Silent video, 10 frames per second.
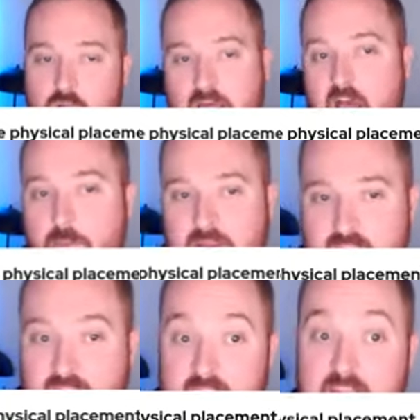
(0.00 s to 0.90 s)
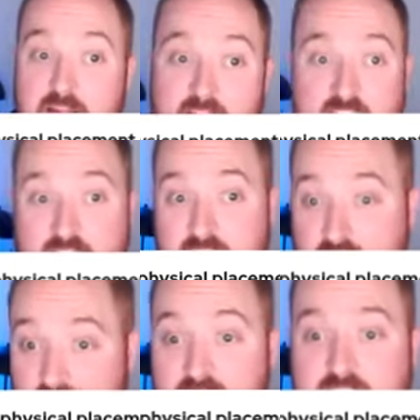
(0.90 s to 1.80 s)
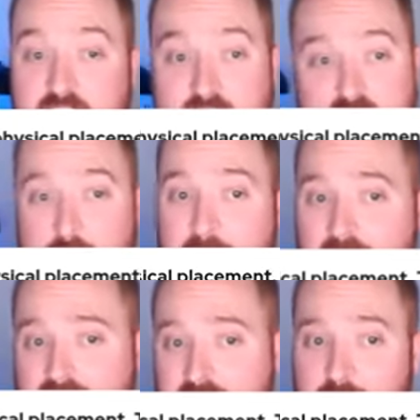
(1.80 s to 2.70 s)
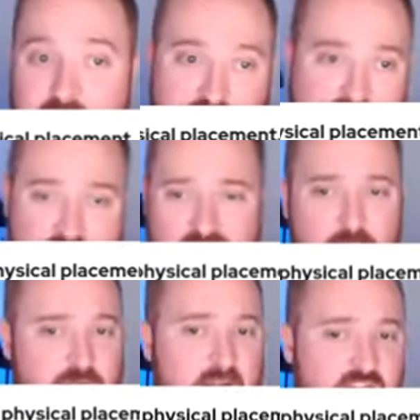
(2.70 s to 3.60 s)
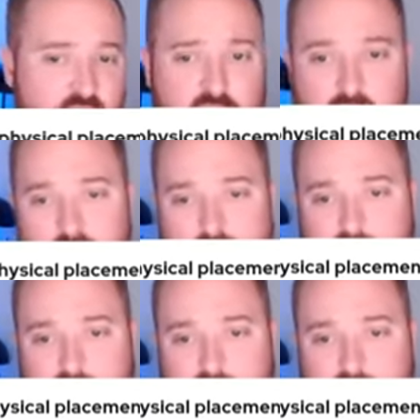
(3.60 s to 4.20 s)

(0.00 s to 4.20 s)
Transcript: allow me in this instance to maximize the time with my children.